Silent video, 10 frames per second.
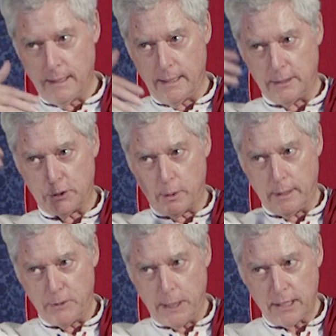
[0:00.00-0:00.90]
And so an
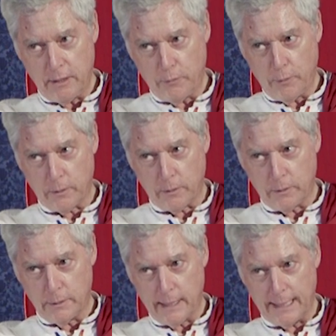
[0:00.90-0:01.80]
objective
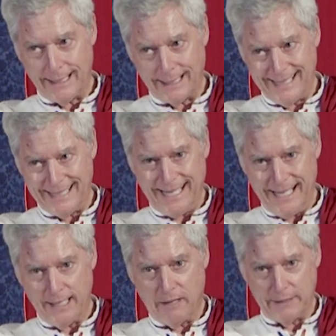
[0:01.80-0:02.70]
world, as it exists
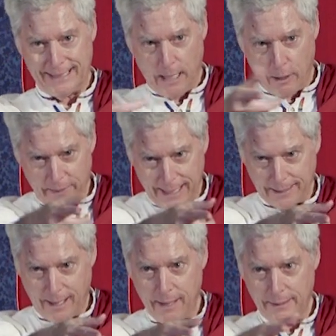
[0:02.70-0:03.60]
in and of itself, as
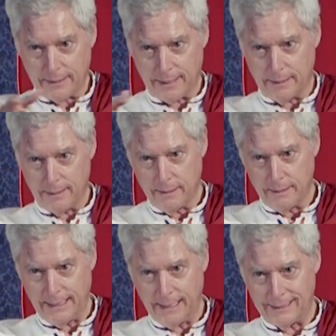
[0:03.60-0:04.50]
Kant said,
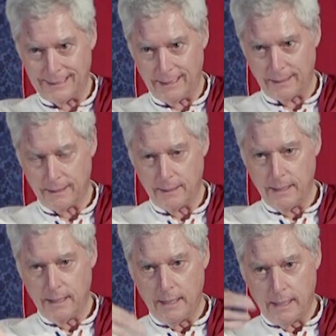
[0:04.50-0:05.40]
the Ding an sich,
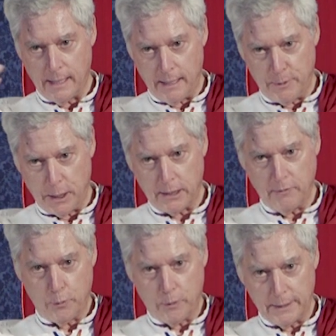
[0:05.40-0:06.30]
an objective
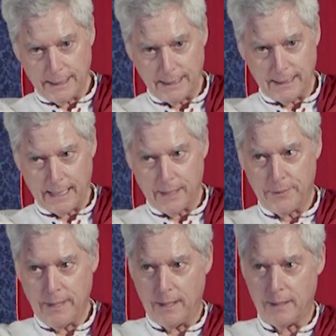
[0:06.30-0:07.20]
world existing out
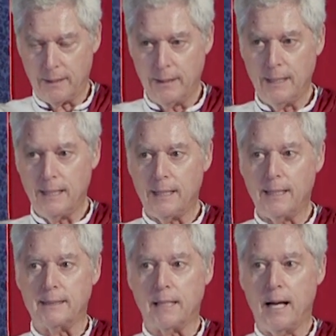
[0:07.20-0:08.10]
there
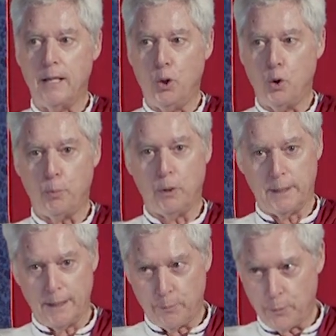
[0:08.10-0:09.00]
is unknowable
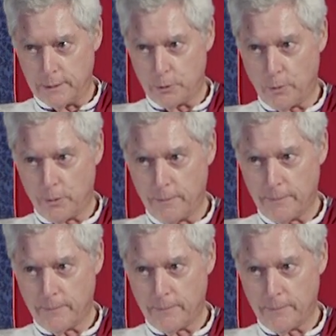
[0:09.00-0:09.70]
in principle.